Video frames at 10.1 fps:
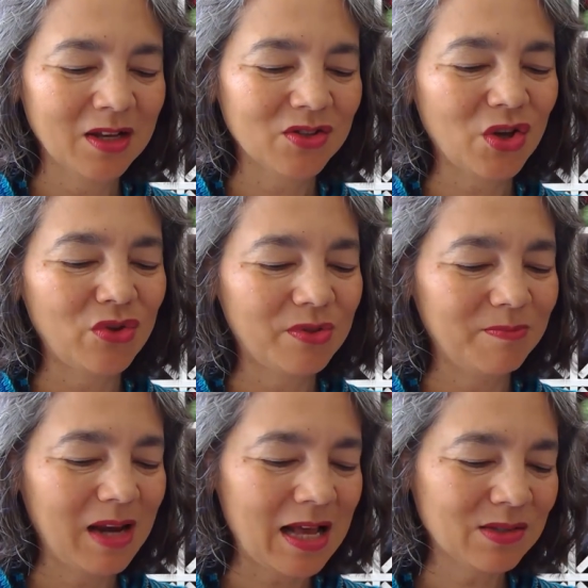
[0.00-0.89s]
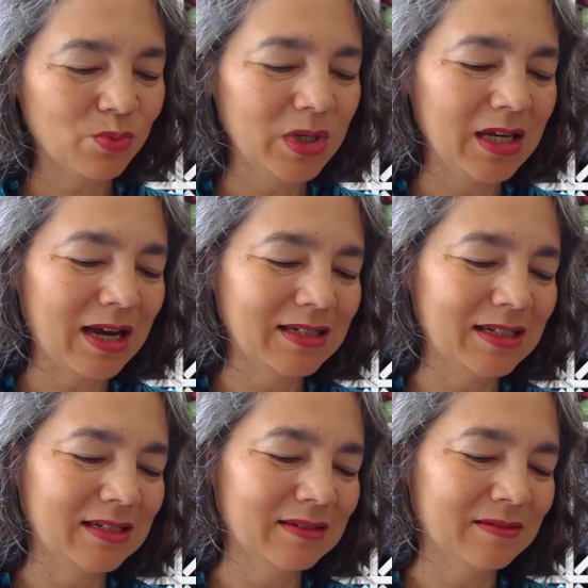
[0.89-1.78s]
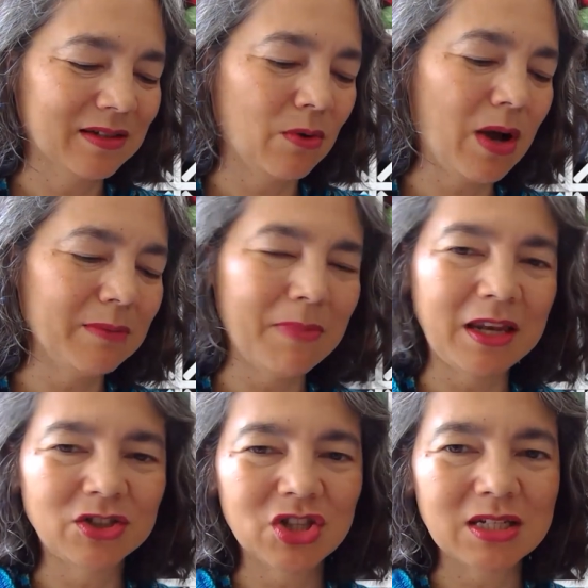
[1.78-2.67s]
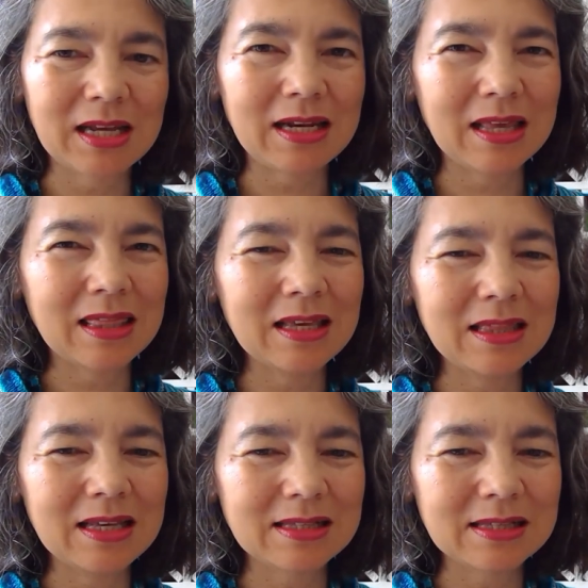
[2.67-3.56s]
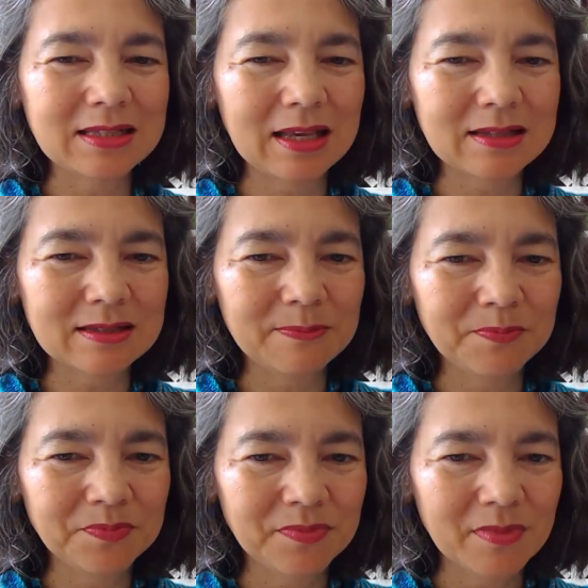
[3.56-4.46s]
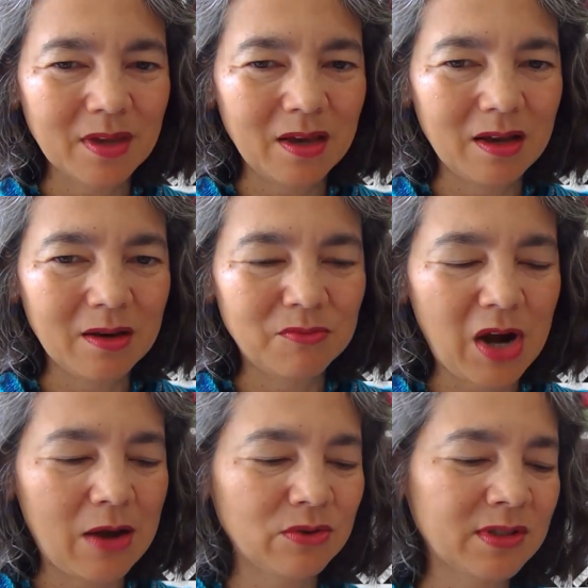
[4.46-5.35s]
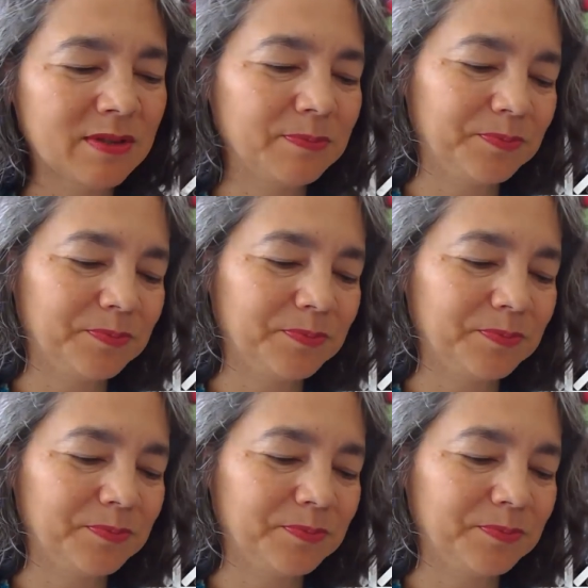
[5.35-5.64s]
So last week I didn't quite manage the 10. I think these are 6 rounds.